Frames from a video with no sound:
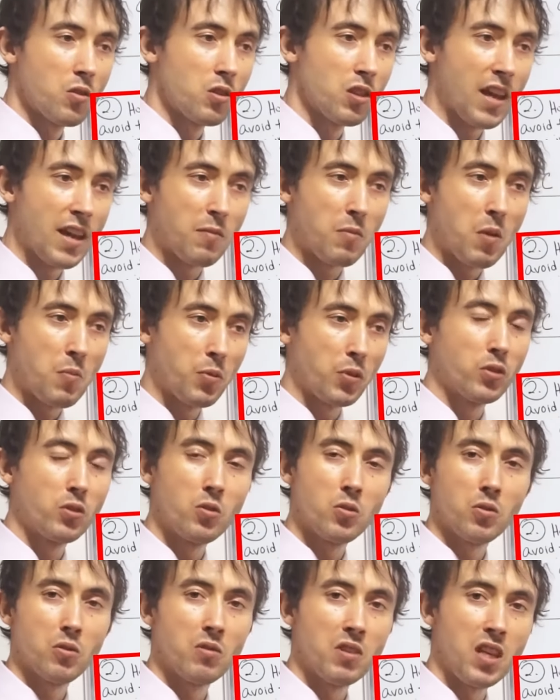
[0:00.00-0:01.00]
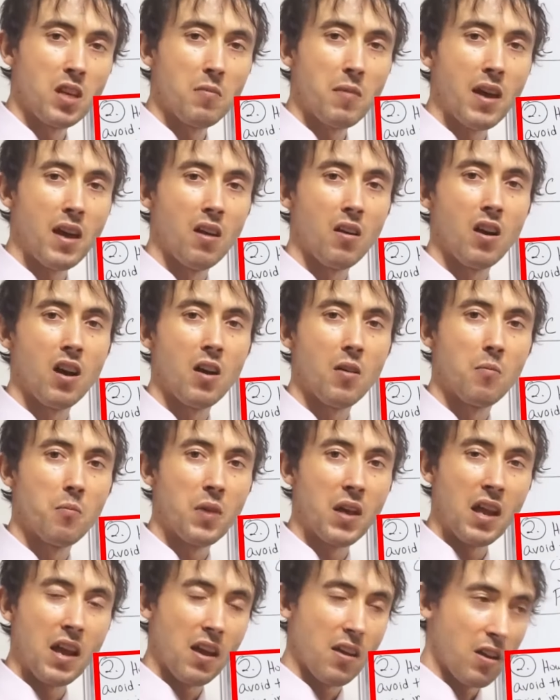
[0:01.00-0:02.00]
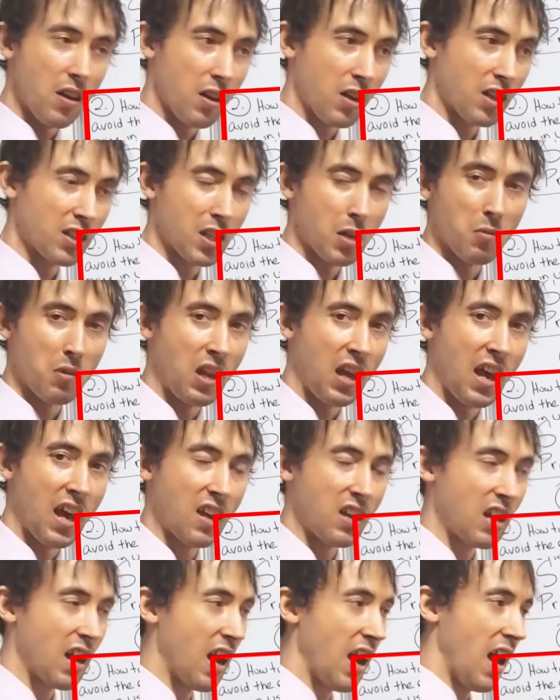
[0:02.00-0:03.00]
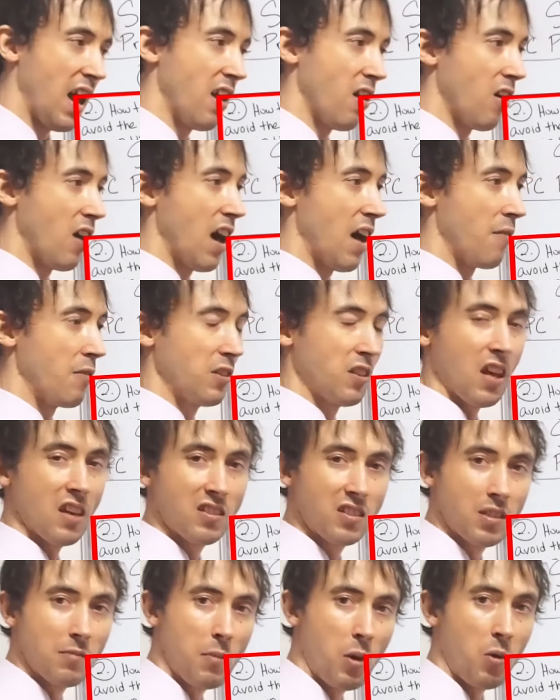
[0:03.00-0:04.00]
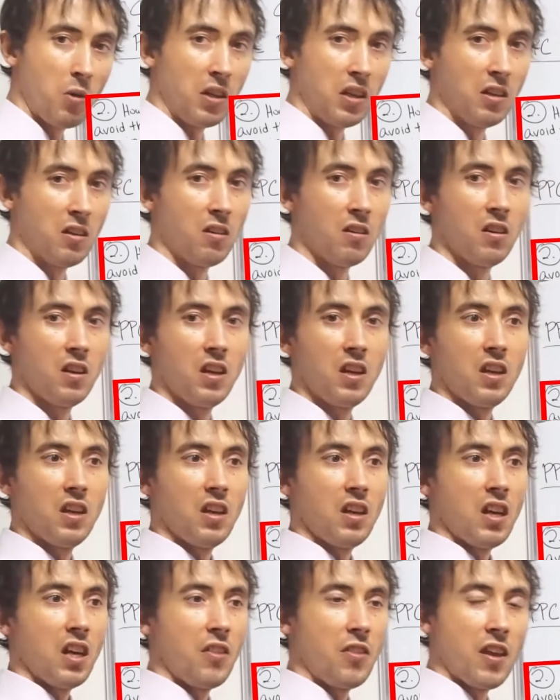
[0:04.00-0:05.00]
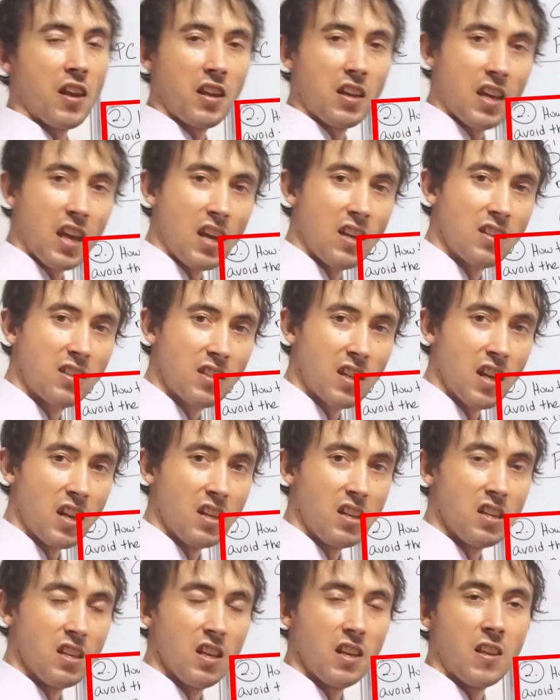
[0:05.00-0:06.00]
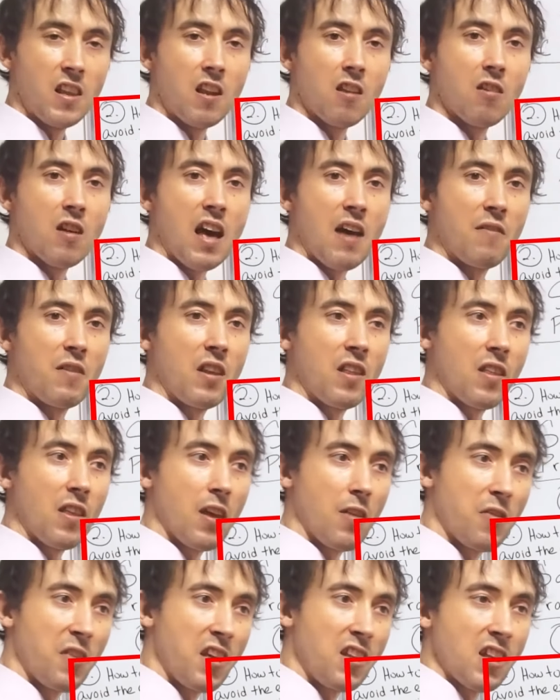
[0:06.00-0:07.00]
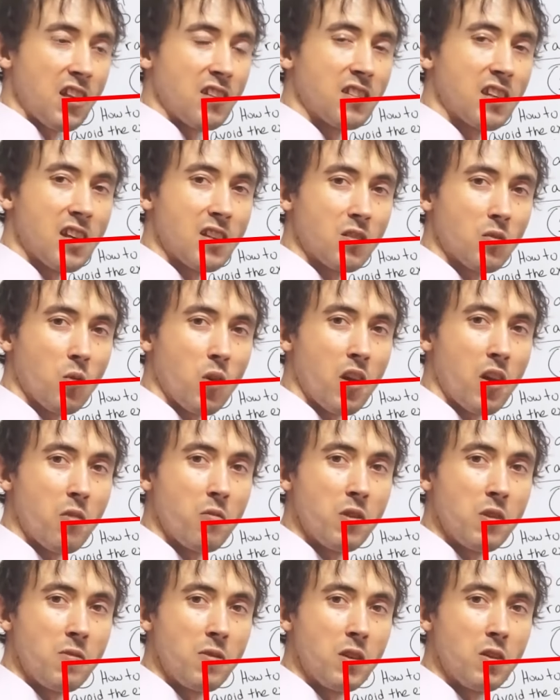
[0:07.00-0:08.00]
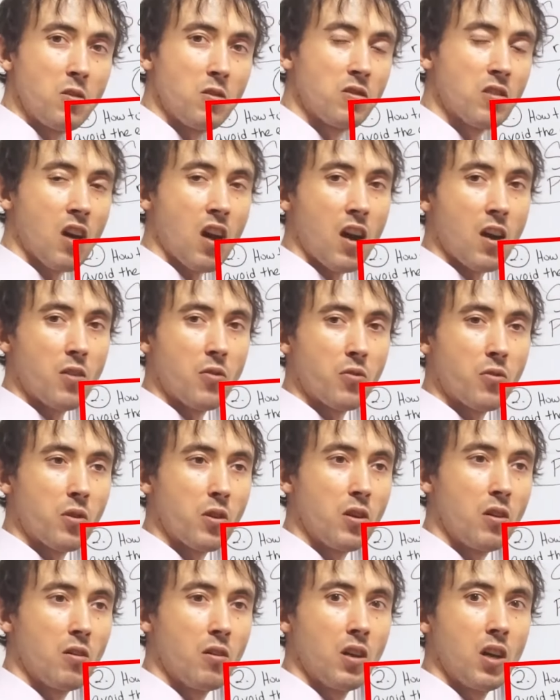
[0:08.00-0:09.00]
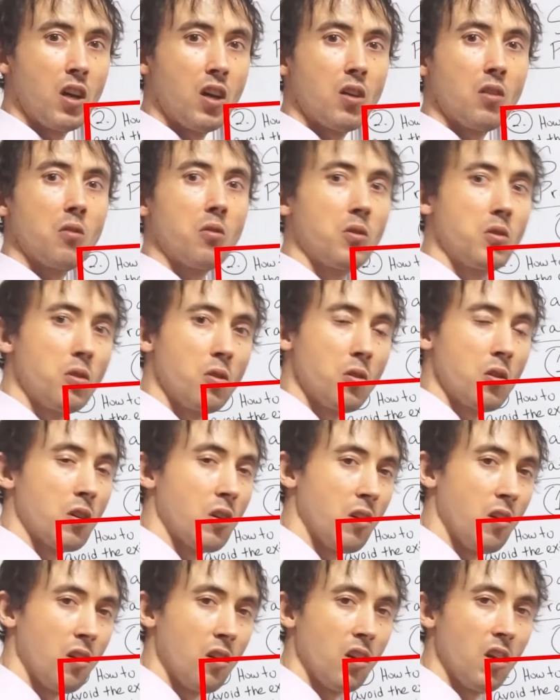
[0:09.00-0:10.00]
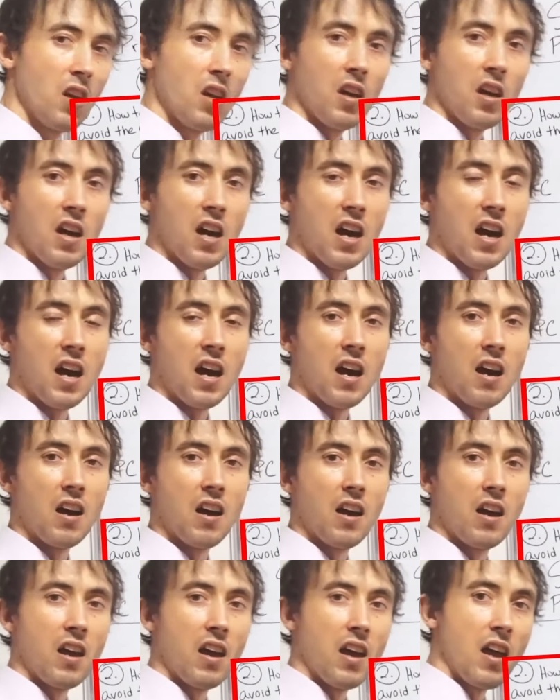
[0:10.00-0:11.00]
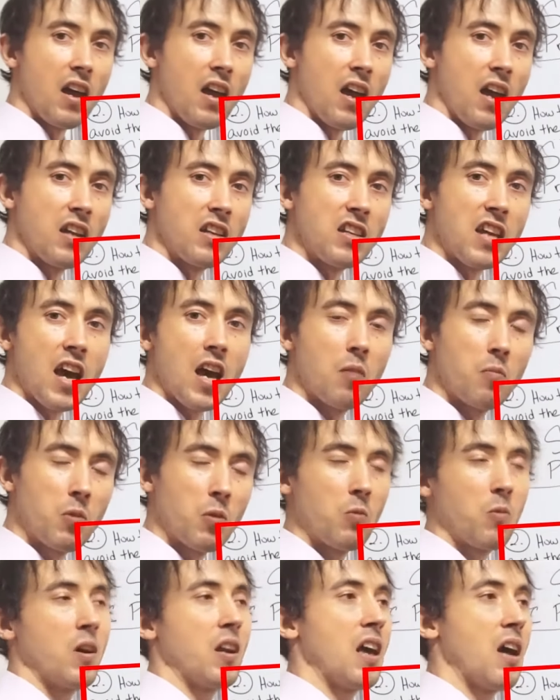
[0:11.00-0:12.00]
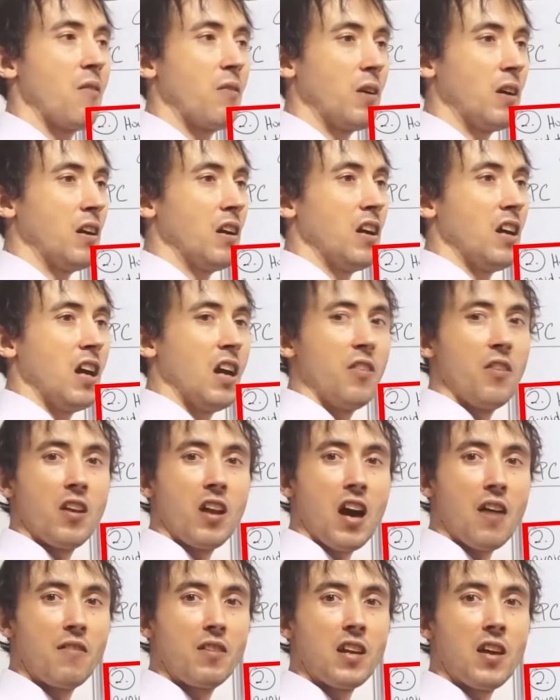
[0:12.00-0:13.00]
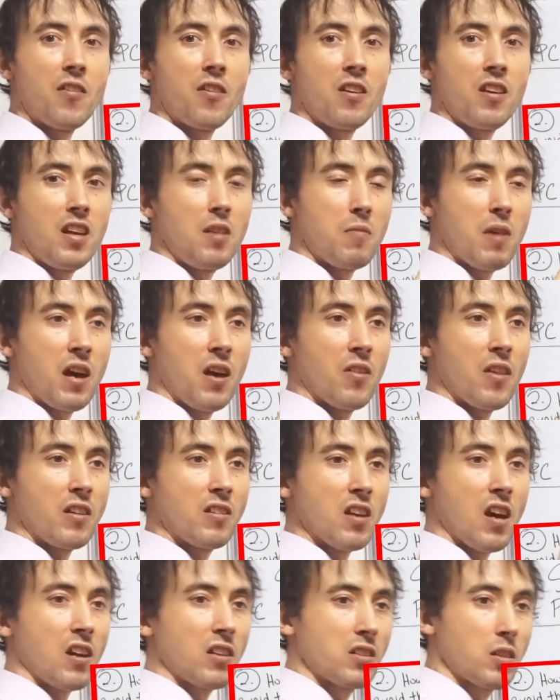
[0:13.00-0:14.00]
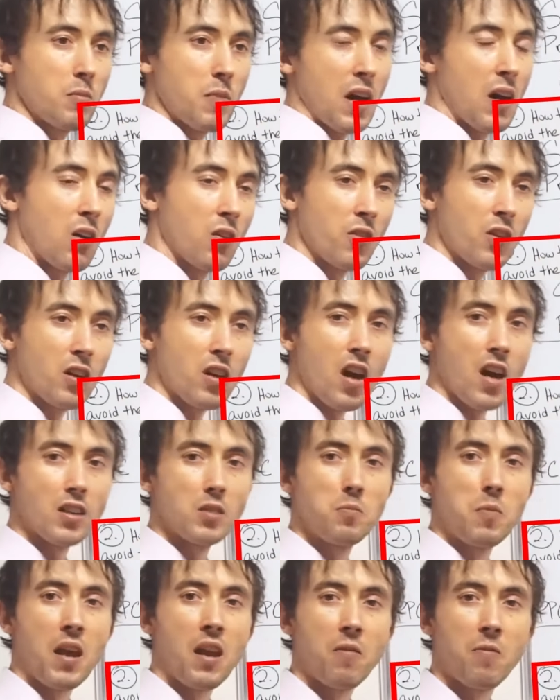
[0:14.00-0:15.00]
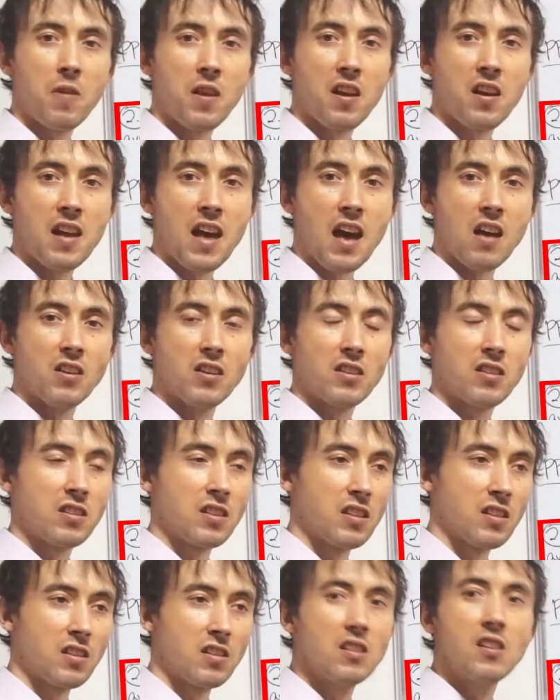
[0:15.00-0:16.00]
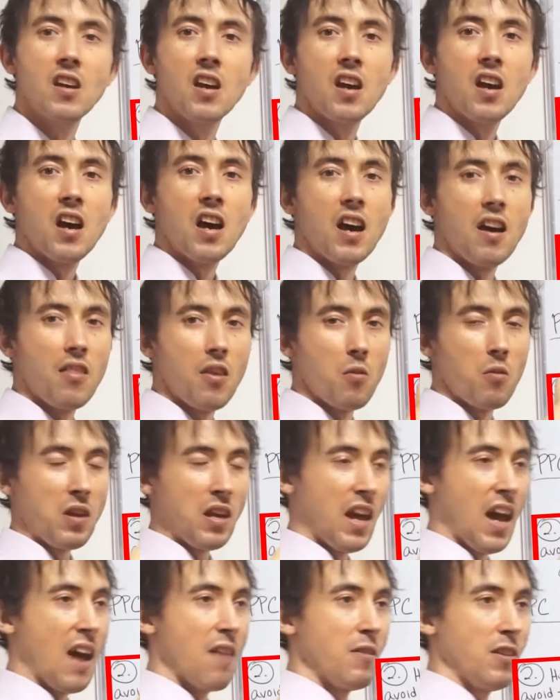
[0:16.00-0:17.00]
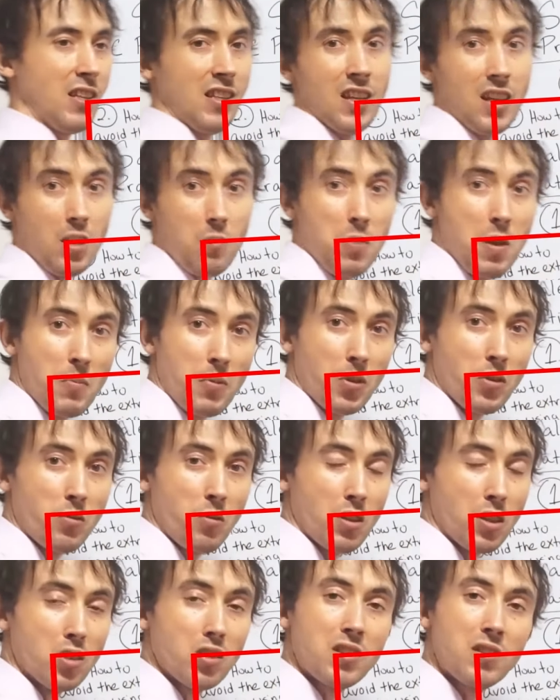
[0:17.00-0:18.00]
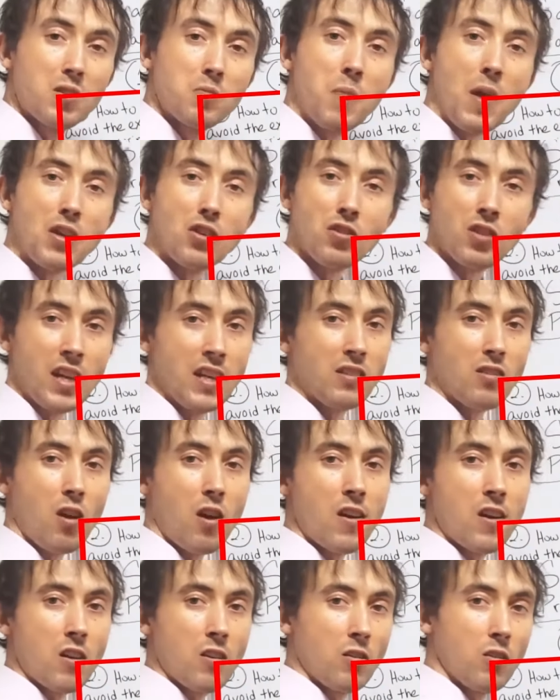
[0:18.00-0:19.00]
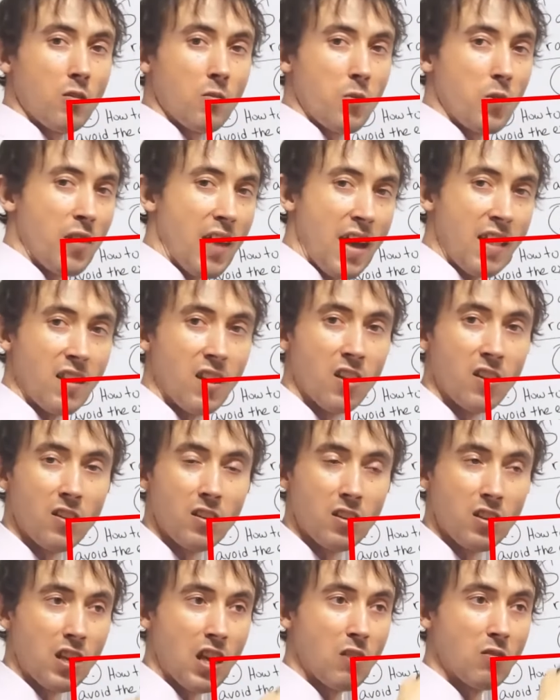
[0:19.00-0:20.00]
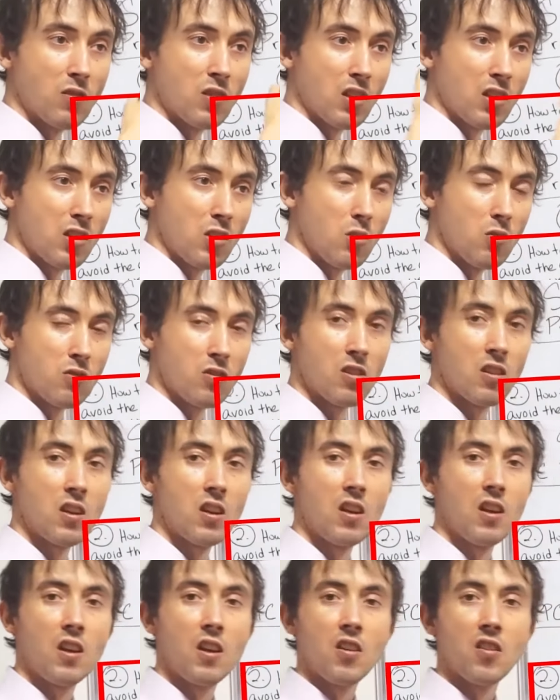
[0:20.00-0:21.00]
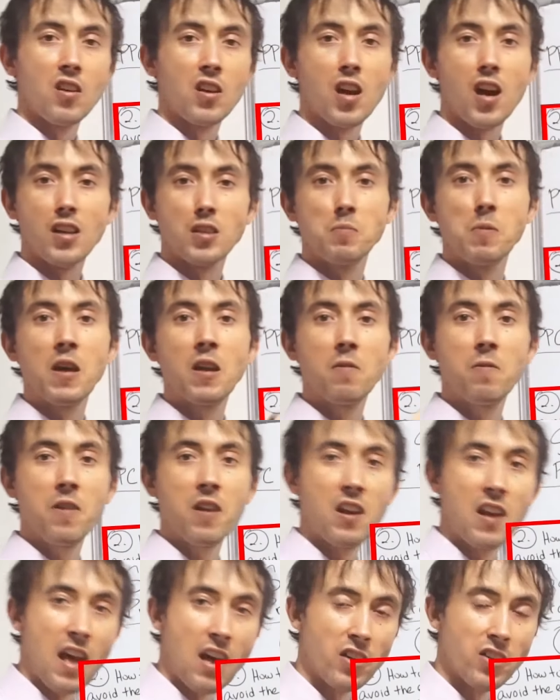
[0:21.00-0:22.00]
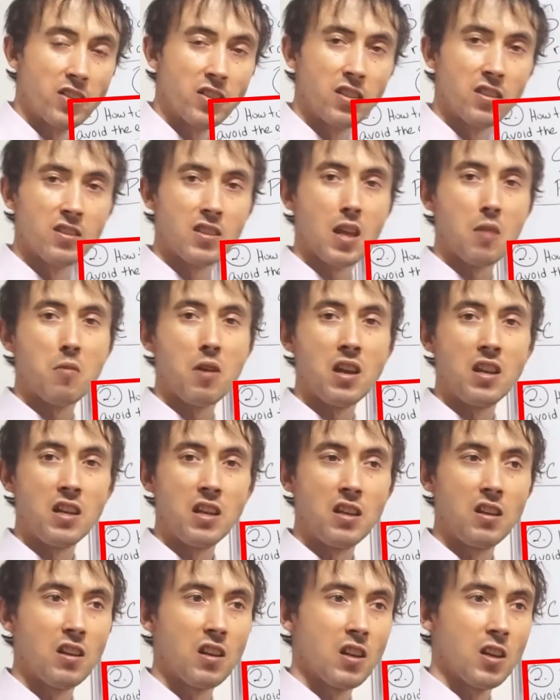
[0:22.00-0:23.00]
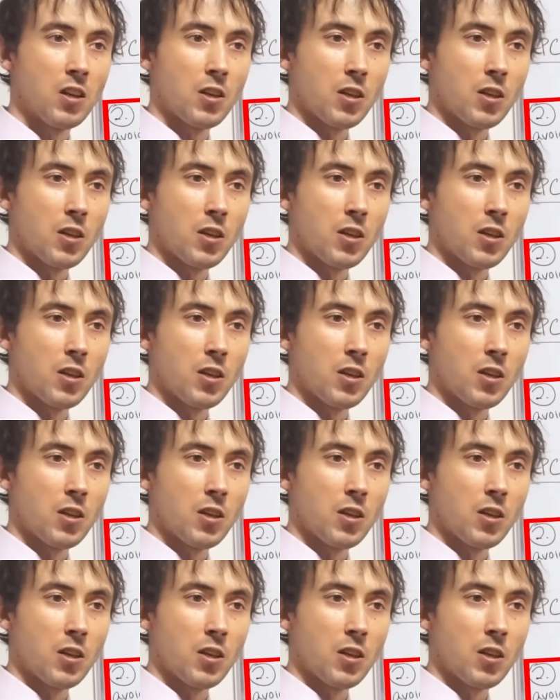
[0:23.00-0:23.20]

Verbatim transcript: like people do through email, but because I'm an ad guy, I'll have a testimonial and then a case study. And then I'll have an, a thing that says what our reviews are through Google Uh, and Yelp or whatever, and then I'll have another email that talks about the cost-benefit analysis uh, that we have, and sending people to a specialized article for that. It gives the user the cost-benefit analysis they may need.